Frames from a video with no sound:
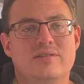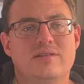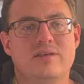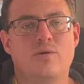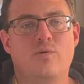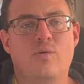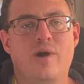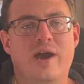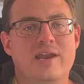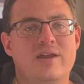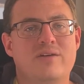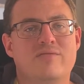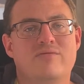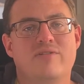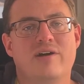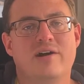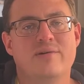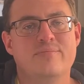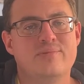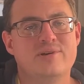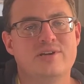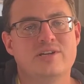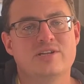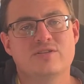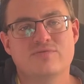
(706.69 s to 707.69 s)
there waiting
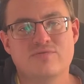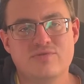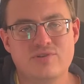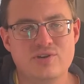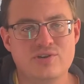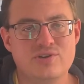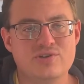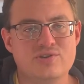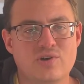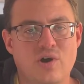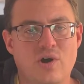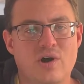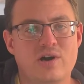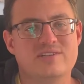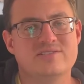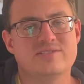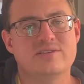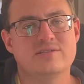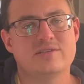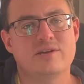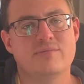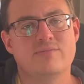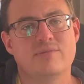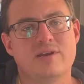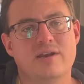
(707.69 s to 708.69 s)
5 minutes for you to answer
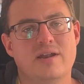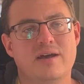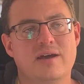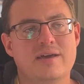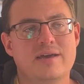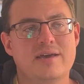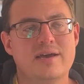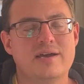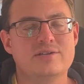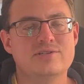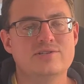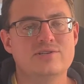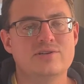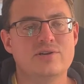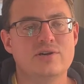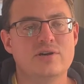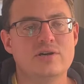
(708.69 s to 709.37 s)
something like it,